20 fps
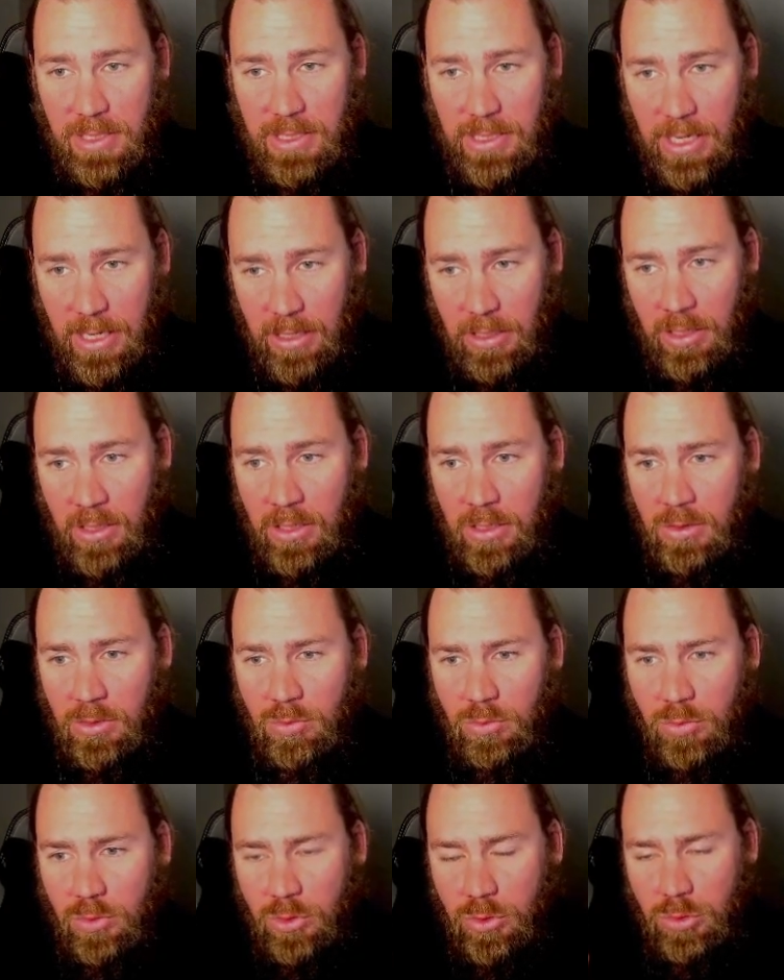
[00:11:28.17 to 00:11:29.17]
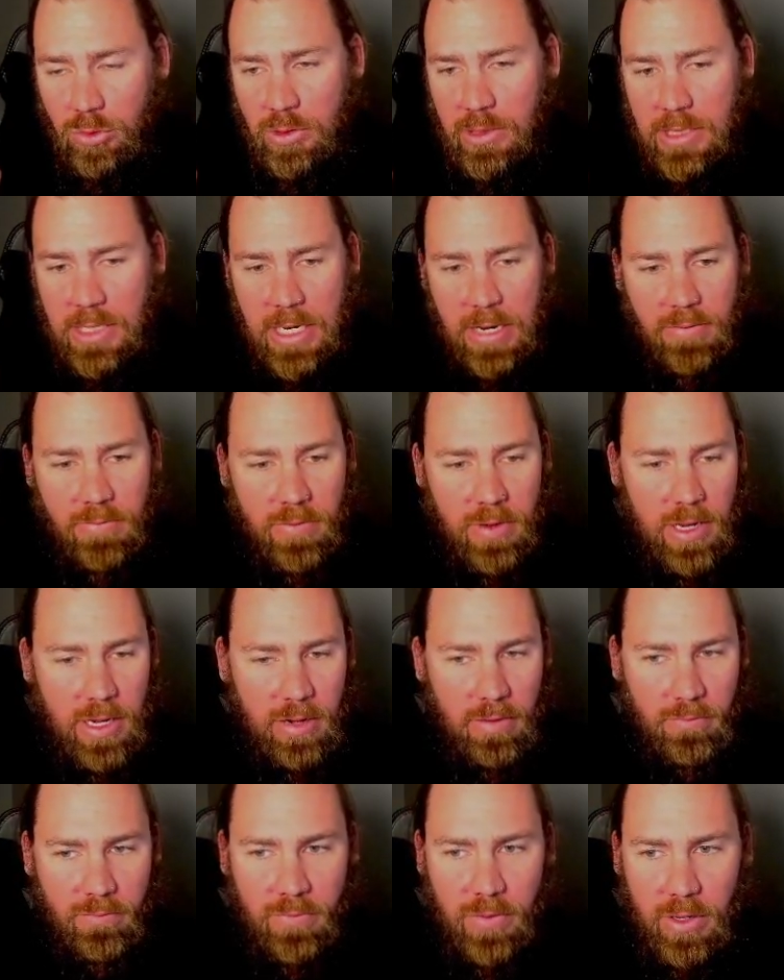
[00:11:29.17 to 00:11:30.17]
deck. We'll see in a
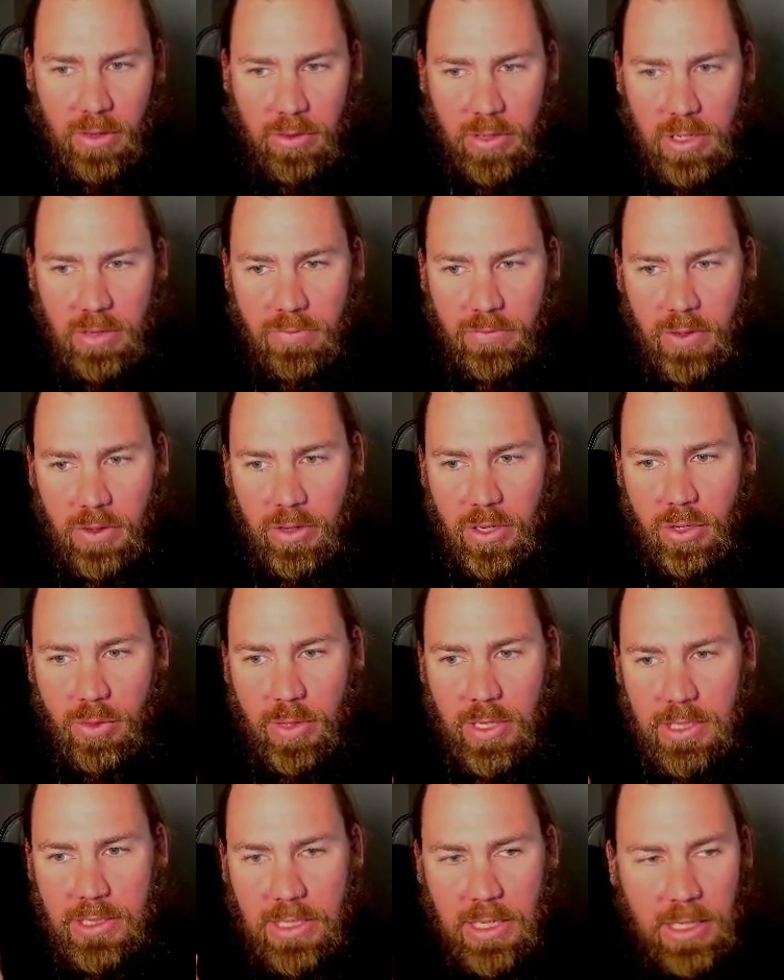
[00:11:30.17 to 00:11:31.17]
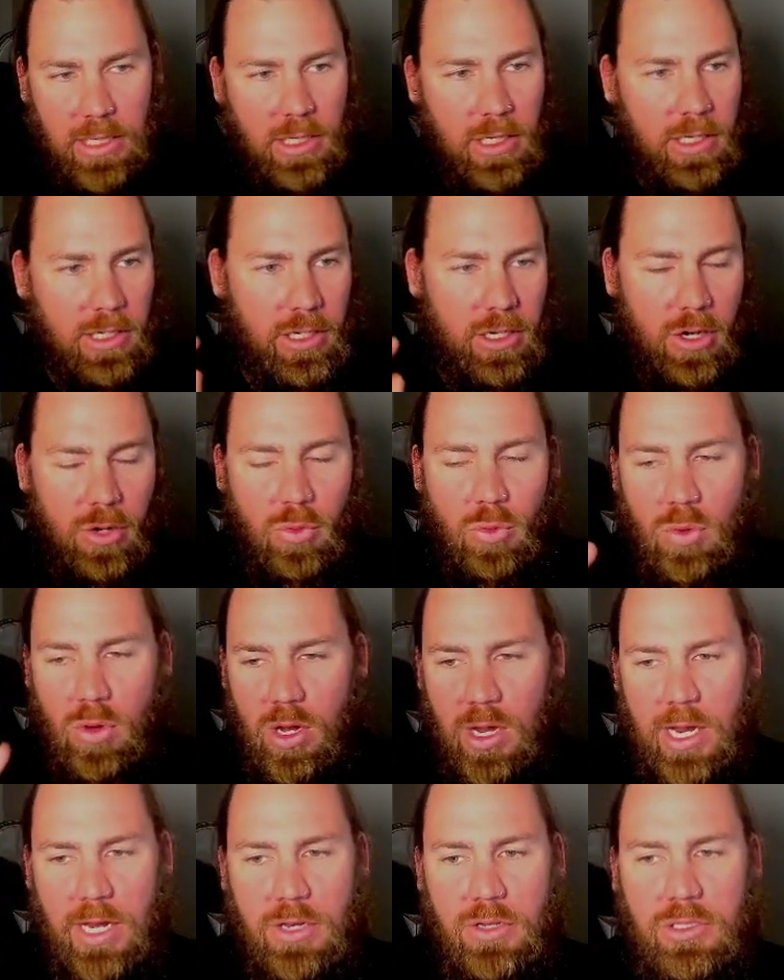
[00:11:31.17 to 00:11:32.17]
very, very quick second. I don't know
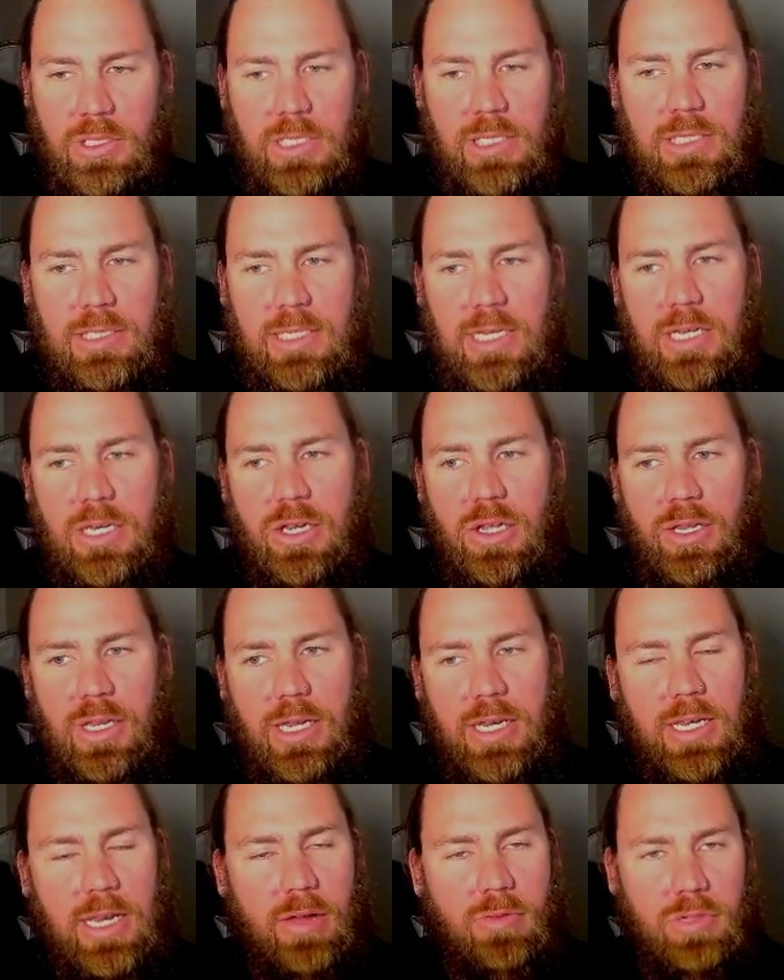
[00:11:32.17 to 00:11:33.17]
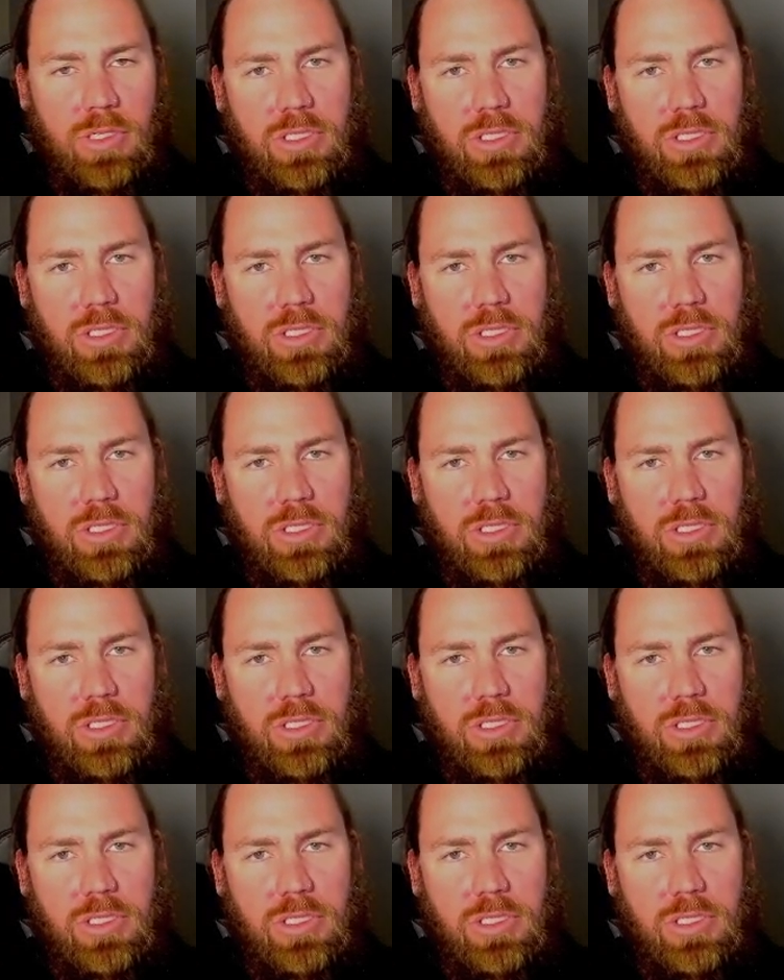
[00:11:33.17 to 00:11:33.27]
why I used Incendio then, that was